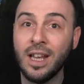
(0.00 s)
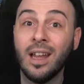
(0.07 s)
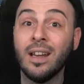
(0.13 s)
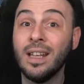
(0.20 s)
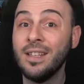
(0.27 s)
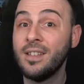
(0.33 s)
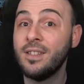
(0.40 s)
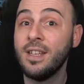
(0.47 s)
And
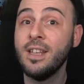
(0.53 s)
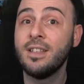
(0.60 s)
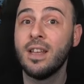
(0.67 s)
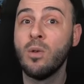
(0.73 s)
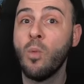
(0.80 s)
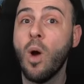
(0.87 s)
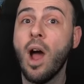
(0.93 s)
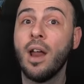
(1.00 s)
in
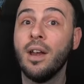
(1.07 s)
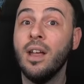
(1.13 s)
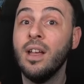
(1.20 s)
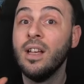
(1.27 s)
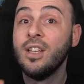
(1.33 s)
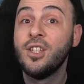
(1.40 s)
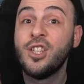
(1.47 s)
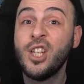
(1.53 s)
season one,
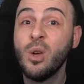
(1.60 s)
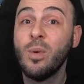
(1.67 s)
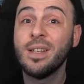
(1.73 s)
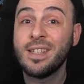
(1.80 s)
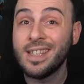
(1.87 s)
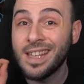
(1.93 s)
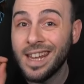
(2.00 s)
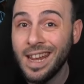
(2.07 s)
she
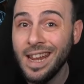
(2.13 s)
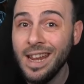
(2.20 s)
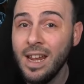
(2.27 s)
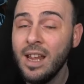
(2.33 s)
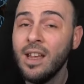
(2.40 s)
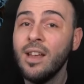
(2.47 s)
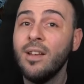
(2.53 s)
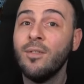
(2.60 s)
was
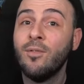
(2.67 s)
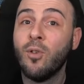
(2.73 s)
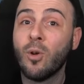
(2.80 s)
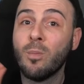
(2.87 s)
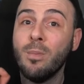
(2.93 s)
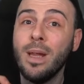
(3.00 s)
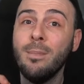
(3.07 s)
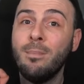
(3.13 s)
key for
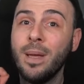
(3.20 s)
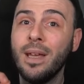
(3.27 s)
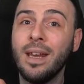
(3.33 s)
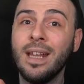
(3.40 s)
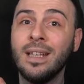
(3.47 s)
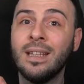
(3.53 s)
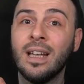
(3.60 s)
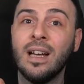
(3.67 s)
me
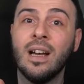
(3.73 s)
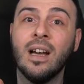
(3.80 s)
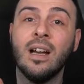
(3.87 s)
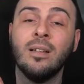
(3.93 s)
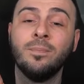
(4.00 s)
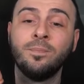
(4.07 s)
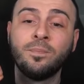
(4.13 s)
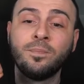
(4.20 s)
beating the